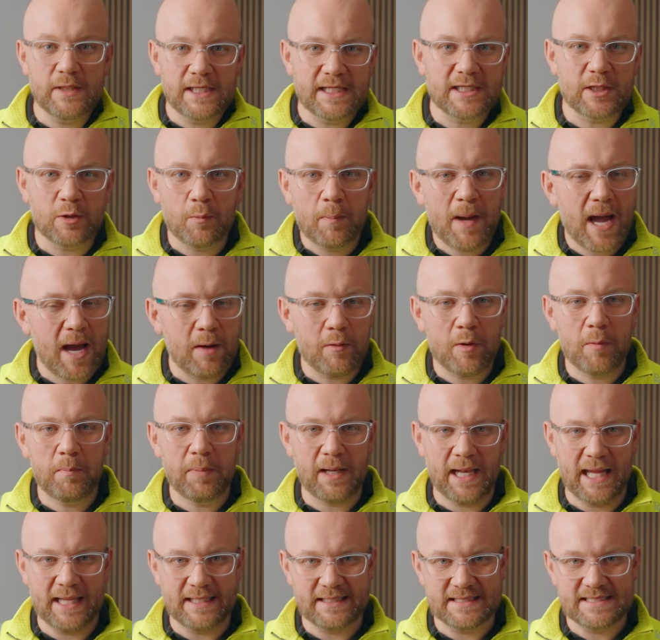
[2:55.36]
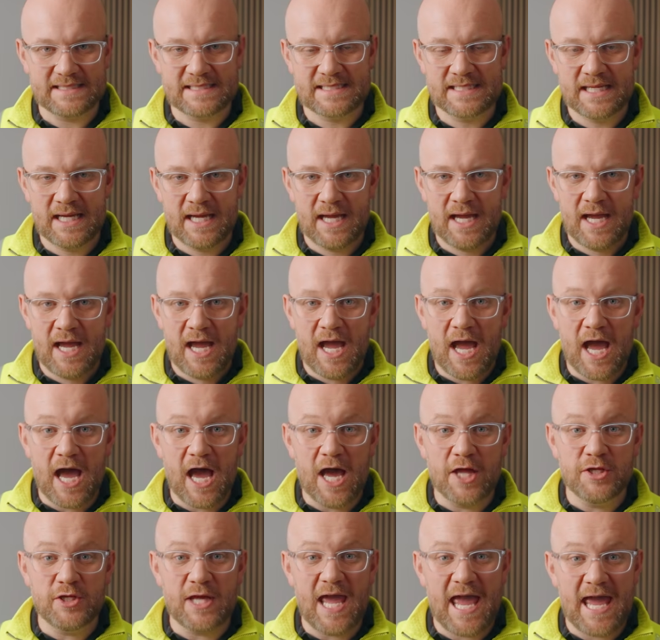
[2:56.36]
little power plant.
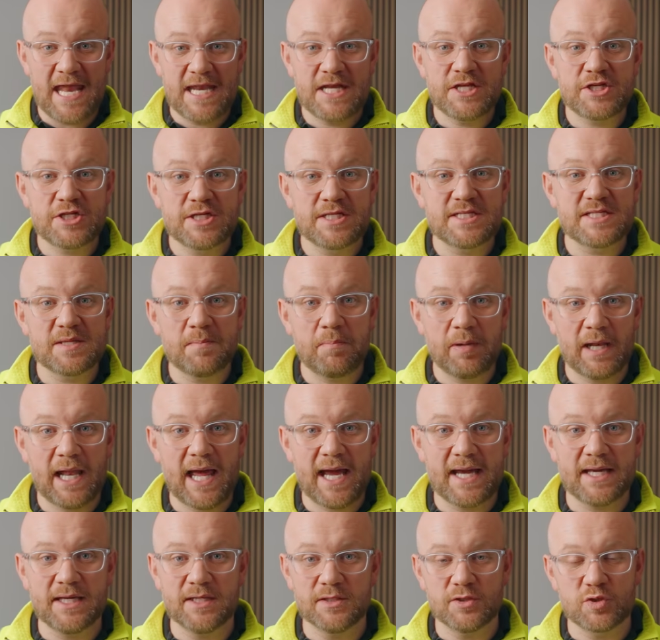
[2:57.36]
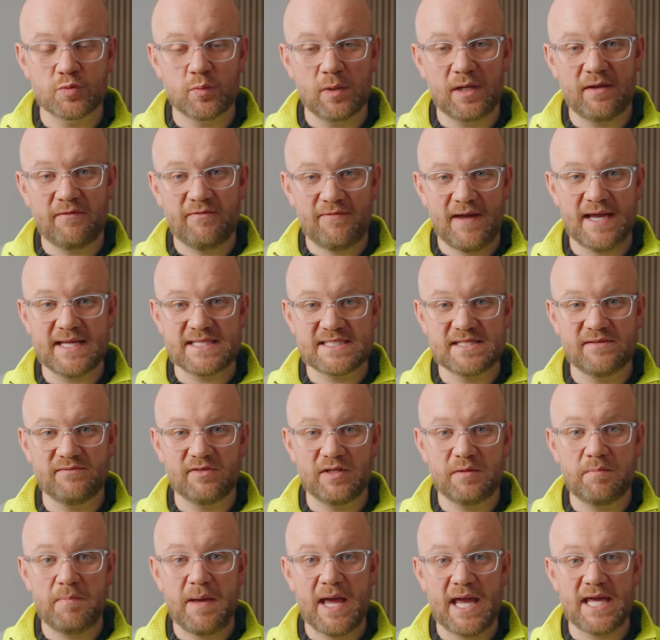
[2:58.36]
And energy suppliers will
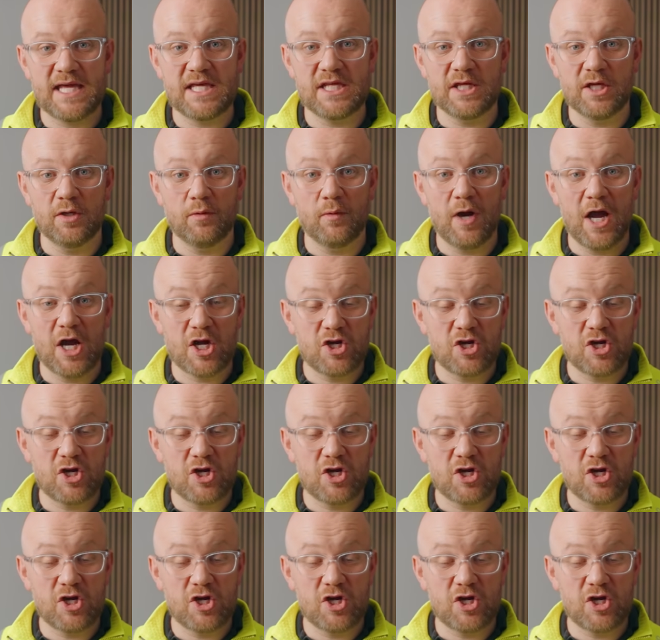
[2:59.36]
effectively pay you a